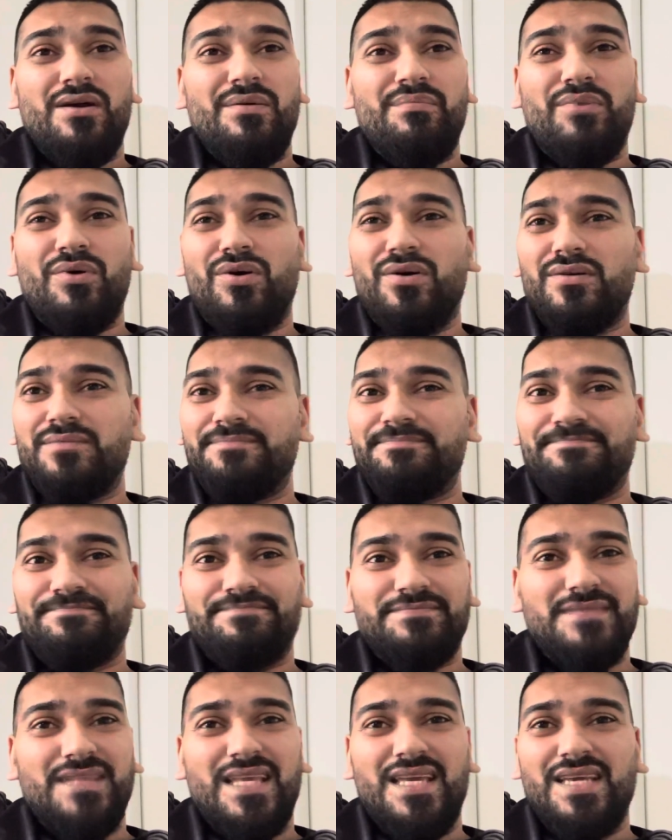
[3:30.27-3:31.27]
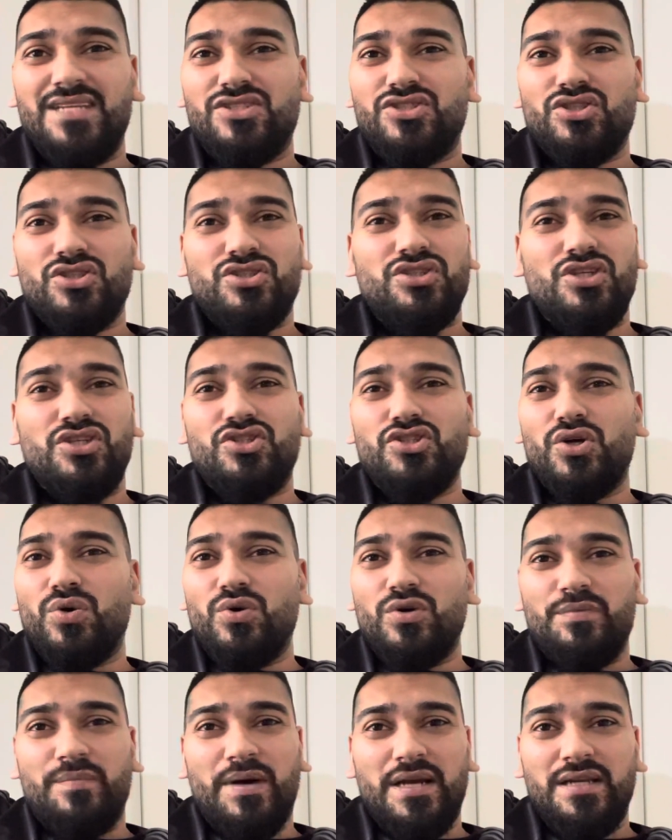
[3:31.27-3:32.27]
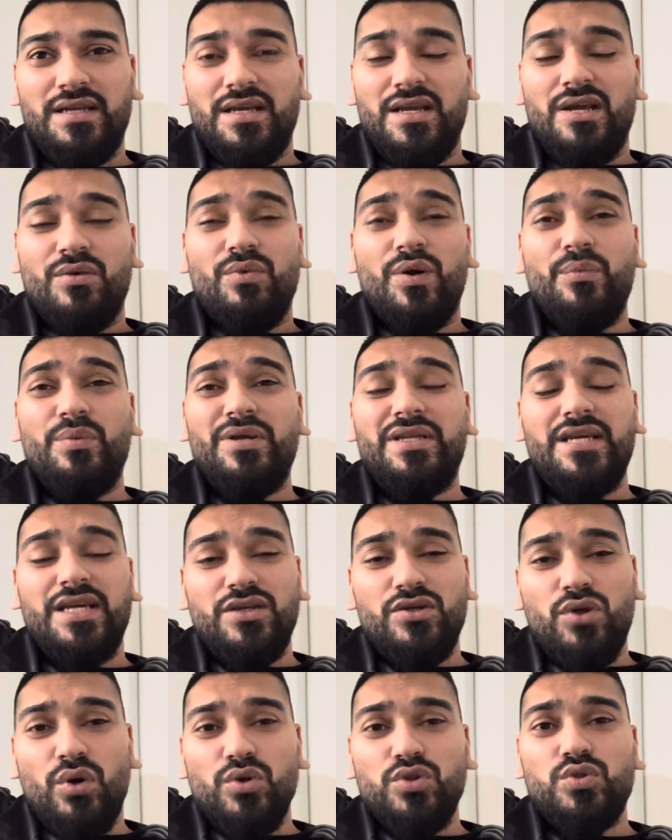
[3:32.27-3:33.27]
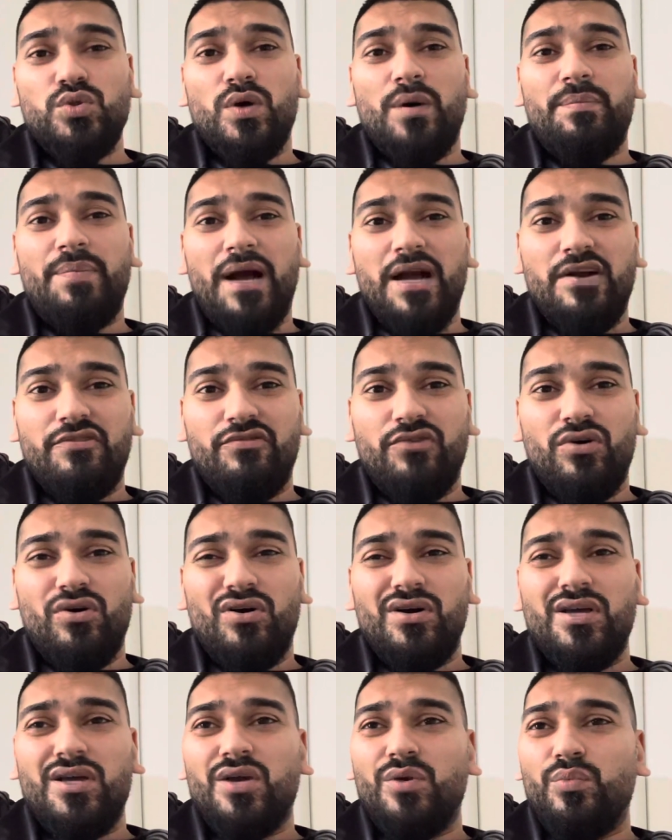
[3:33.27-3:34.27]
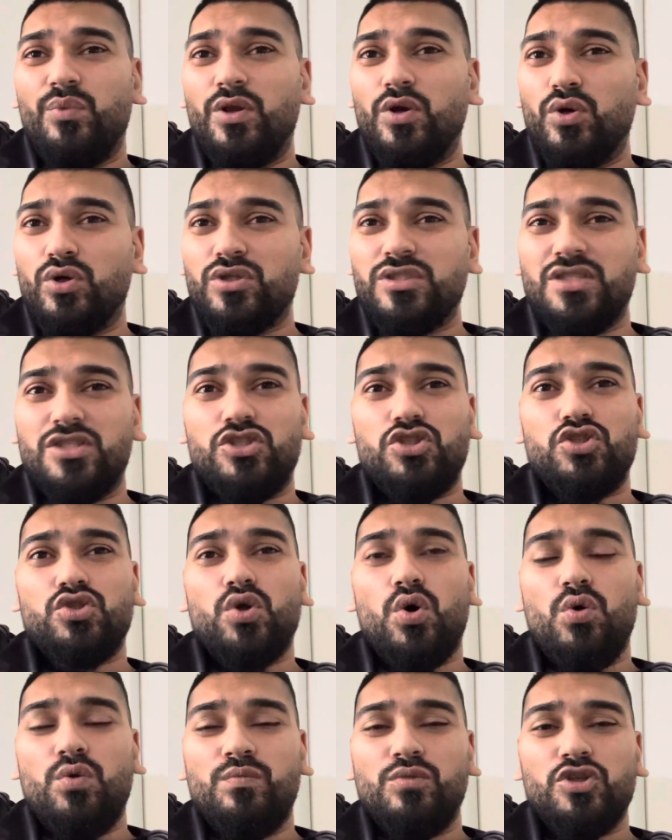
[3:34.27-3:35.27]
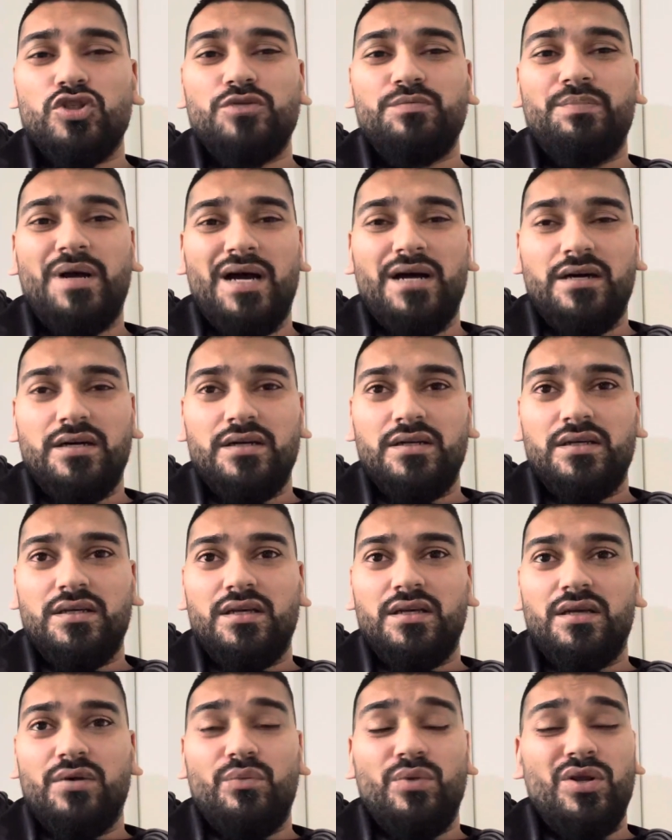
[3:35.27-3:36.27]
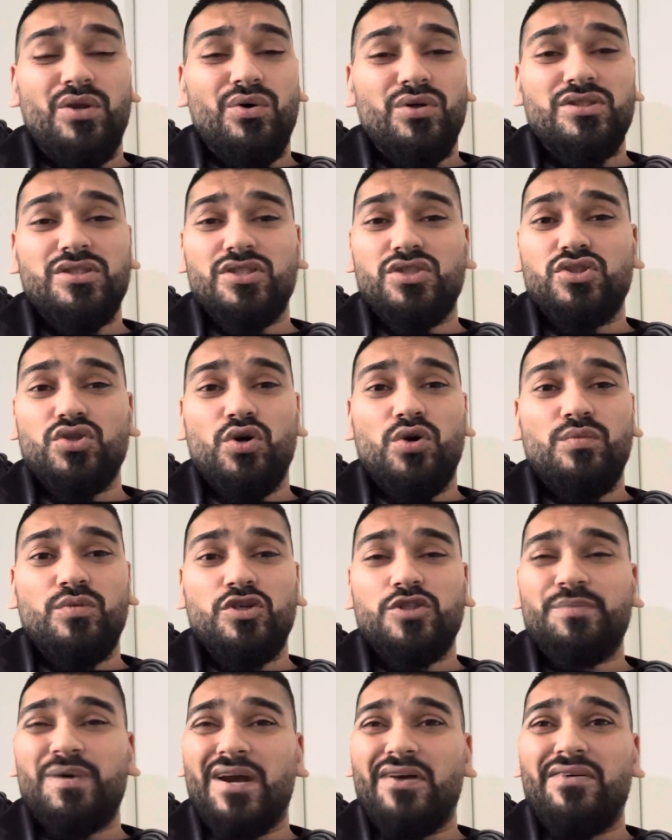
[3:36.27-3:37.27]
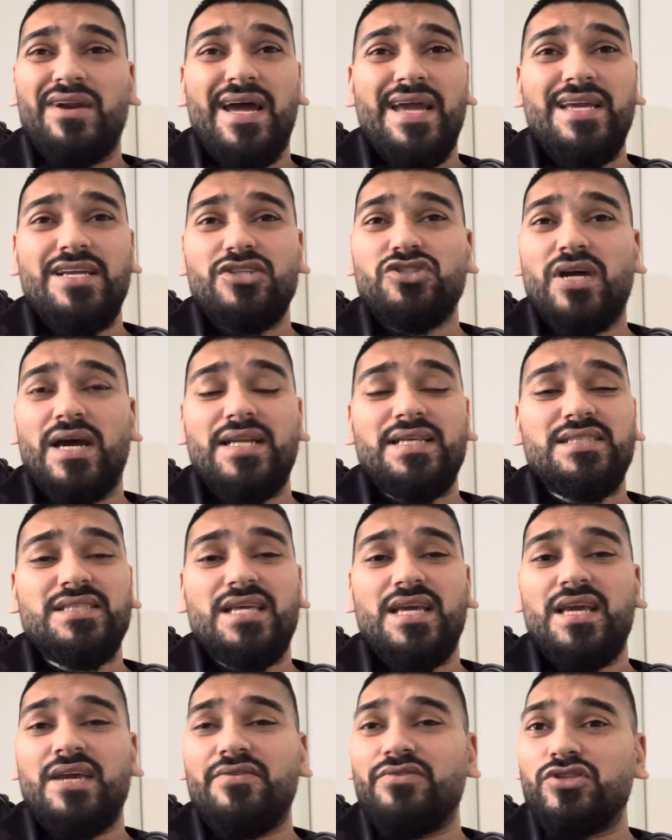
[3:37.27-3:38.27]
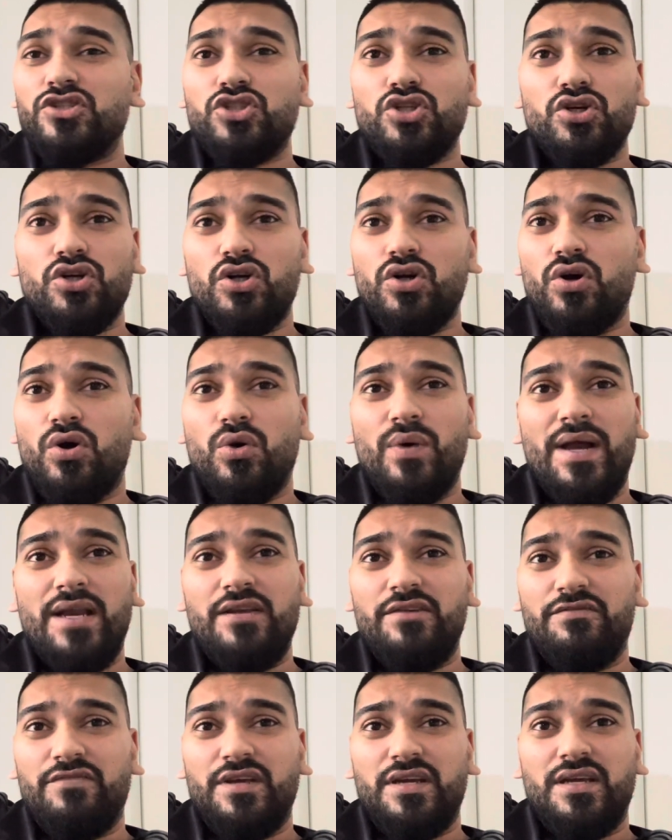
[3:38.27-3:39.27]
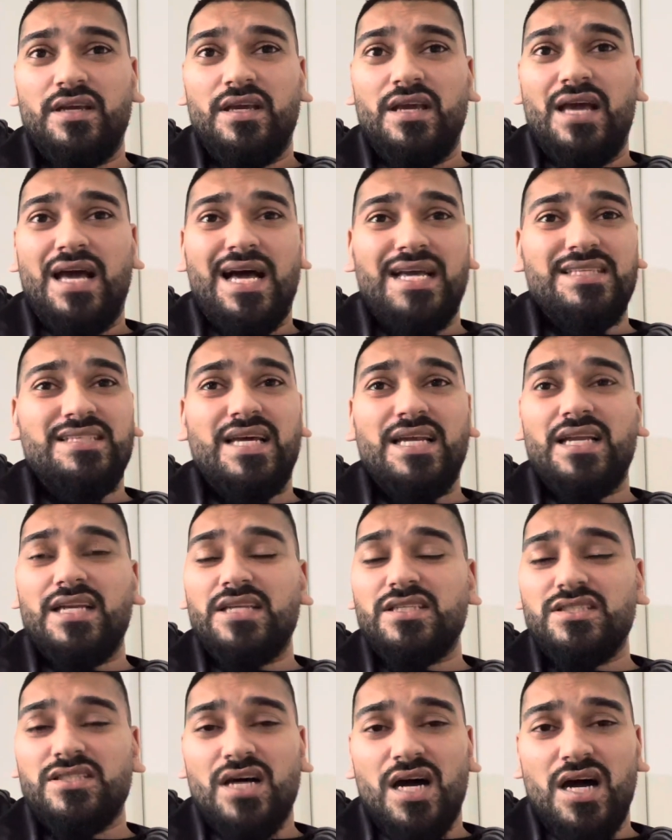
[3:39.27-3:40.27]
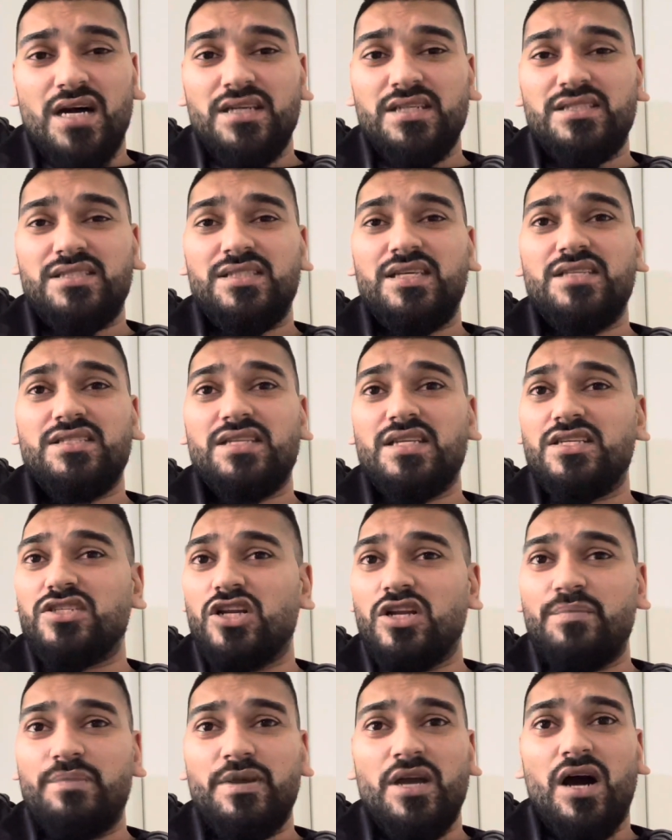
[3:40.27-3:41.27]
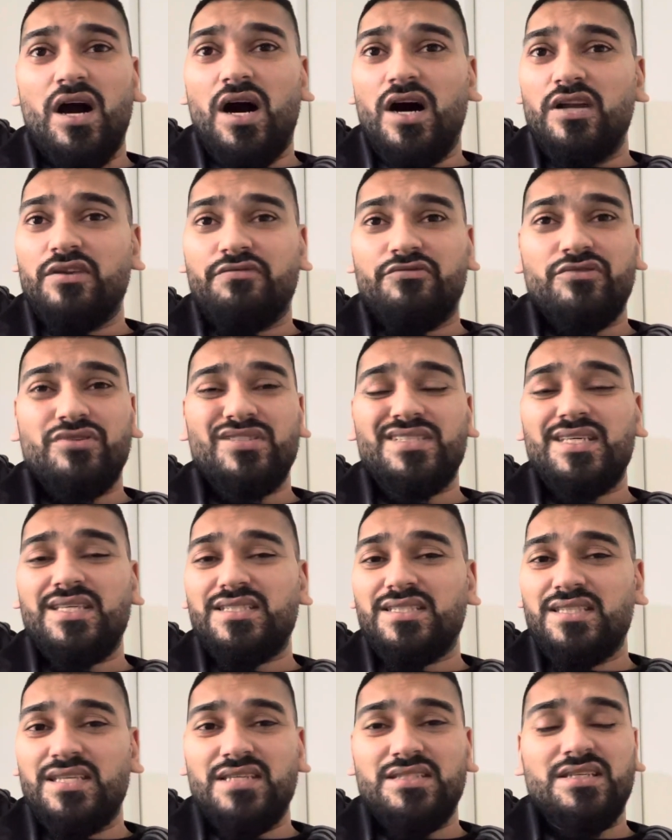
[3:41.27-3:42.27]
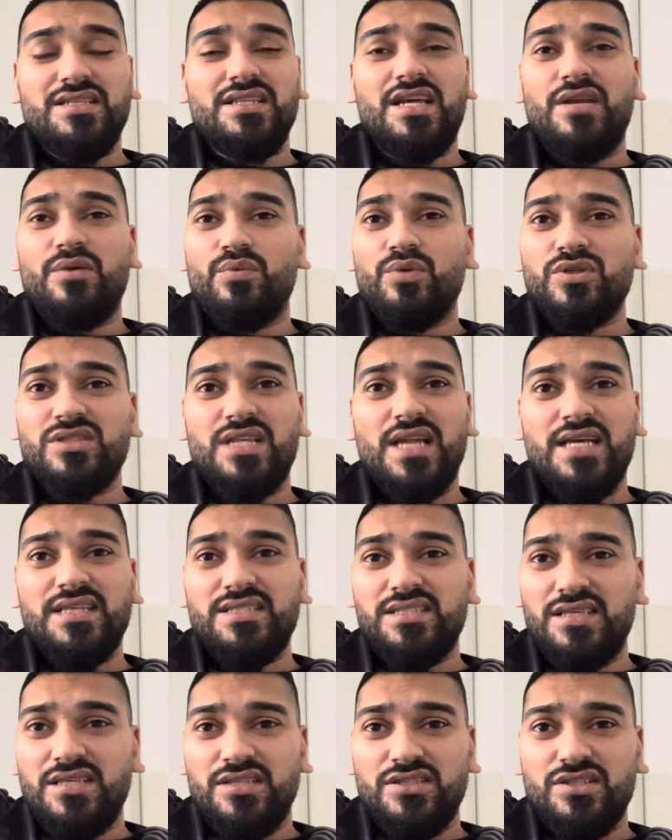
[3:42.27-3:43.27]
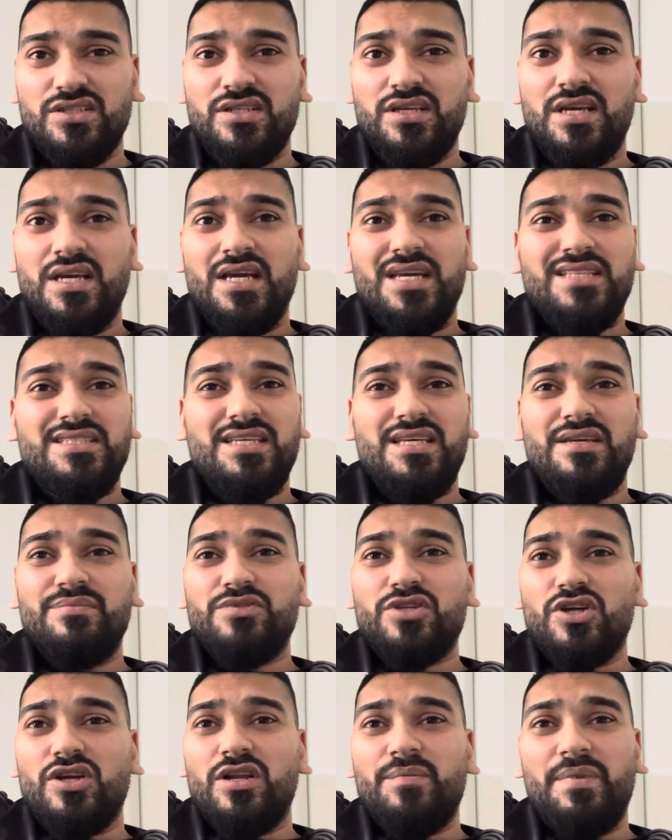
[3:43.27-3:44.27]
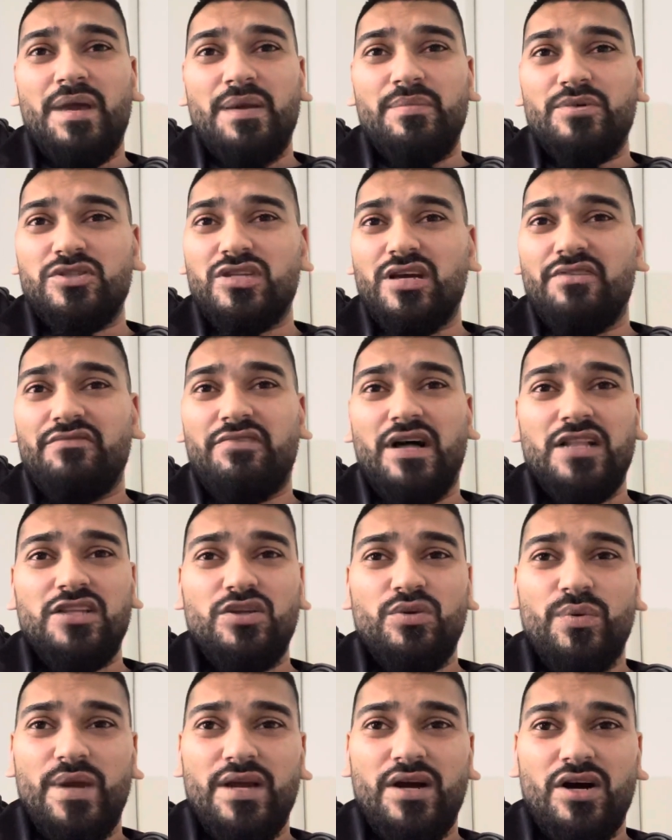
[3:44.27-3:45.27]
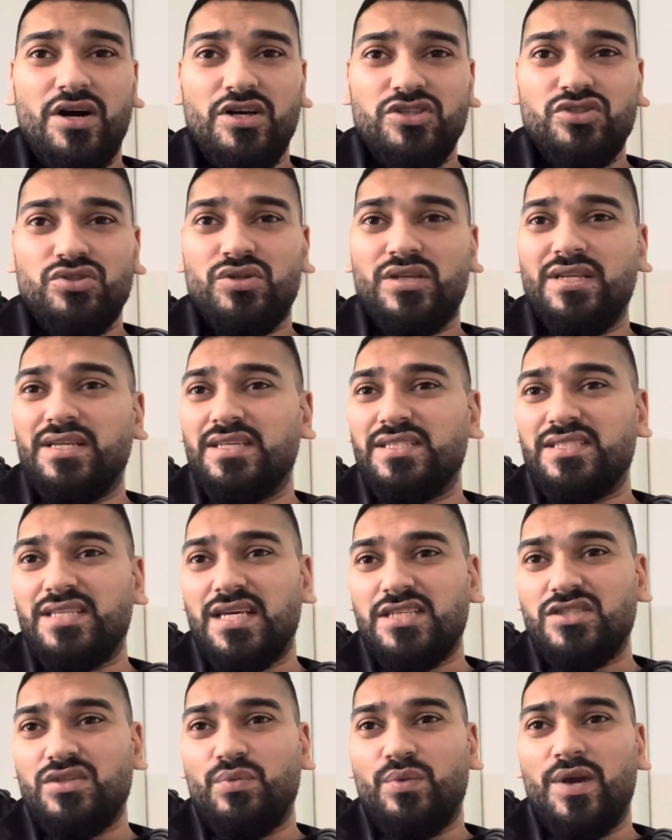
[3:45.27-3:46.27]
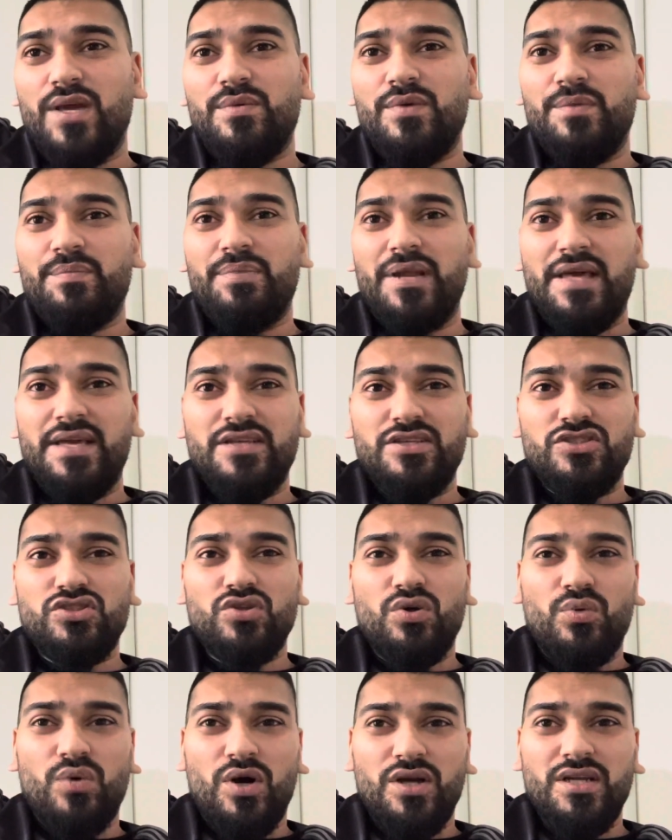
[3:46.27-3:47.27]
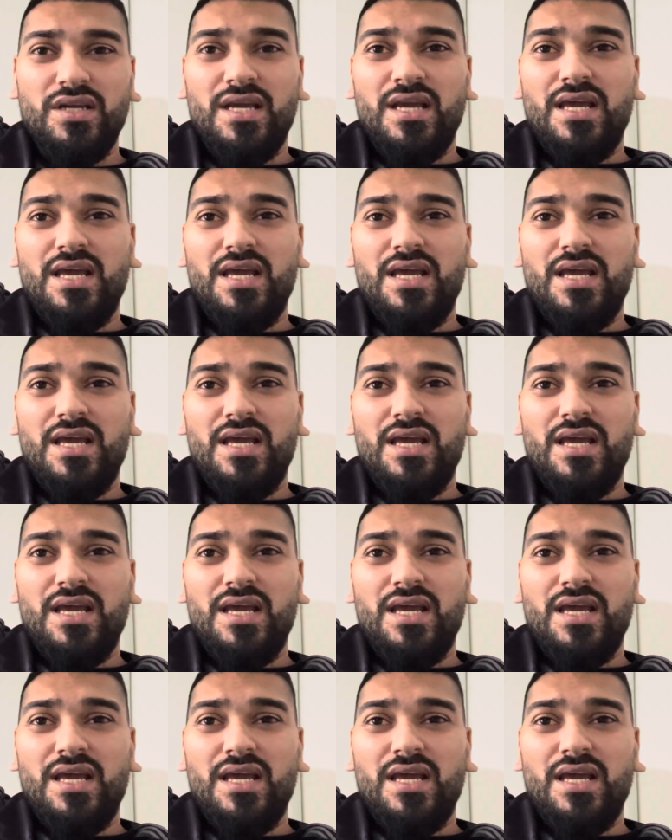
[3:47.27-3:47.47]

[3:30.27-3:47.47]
But it's just a joke, man. When we did go to a back four, we looked it so much better. We looked it so much better. And I ain't trying to sit here and sugarcoat anything. I said at the start of the season, it's going to be harder for us this season than it was last season. Teams are going to be able to evaluate Arsenal and assess the way we play and so on.